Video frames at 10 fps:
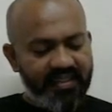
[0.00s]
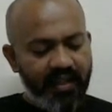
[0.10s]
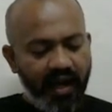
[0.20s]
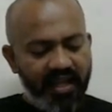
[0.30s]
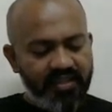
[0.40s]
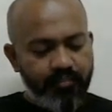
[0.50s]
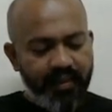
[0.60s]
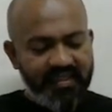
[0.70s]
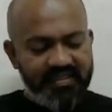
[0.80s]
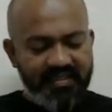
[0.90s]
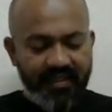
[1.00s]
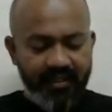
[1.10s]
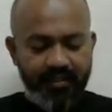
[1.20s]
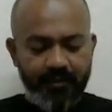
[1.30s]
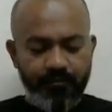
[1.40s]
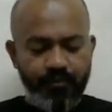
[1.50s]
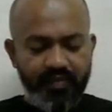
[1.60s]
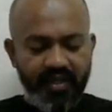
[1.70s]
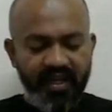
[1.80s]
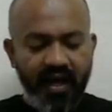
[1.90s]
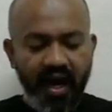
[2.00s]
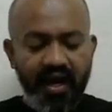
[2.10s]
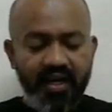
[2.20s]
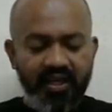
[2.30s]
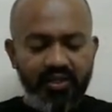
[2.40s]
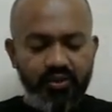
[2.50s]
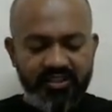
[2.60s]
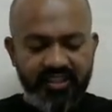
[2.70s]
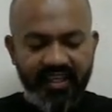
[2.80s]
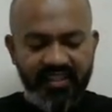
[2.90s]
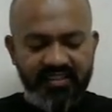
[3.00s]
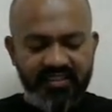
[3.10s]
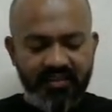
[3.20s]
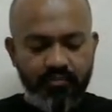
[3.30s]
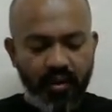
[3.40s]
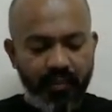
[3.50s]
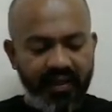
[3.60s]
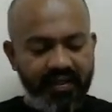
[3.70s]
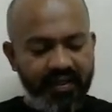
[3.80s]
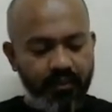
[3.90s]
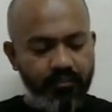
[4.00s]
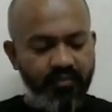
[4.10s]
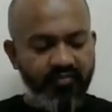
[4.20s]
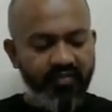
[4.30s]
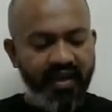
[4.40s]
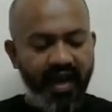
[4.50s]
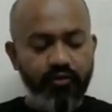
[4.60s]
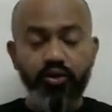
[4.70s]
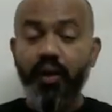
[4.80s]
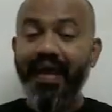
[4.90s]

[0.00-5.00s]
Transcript: law means that in order to change the momentum, we have to